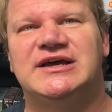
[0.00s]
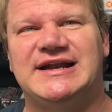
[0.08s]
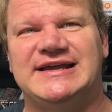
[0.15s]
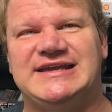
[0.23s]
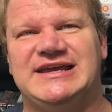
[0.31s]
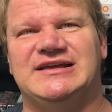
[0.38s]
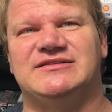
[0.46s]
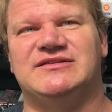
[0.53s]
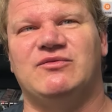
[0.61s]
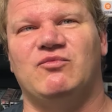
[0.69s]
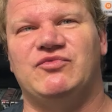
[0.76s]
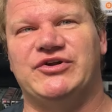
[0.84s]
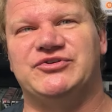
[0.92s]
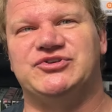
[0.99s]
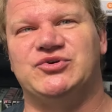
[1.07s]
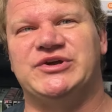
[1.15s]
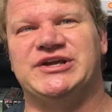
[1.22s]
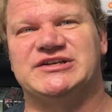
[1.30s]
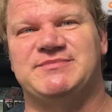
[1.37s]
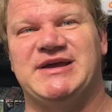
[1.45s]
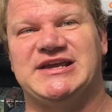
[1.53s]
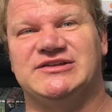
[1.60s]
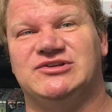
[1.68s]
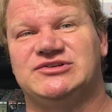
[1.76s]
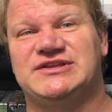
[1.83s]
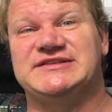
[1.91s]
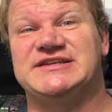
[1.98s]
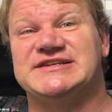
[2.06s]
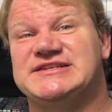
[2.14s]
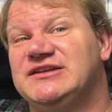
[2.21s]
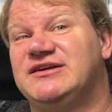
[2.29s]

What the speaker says: And I get they're doing it to make it look like this